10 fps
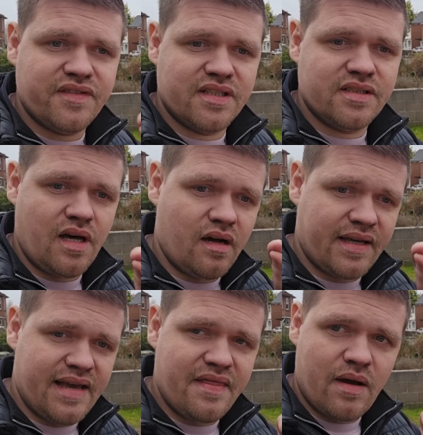to start
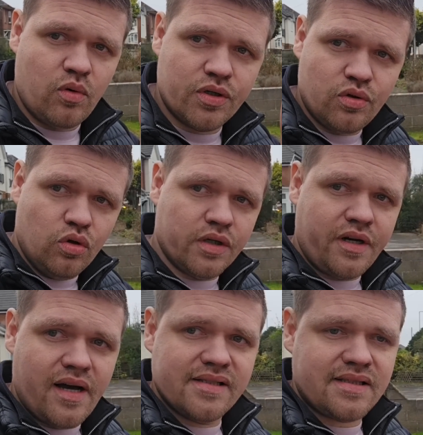getting that one
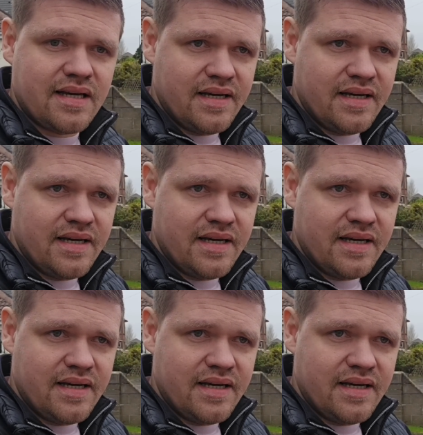organised.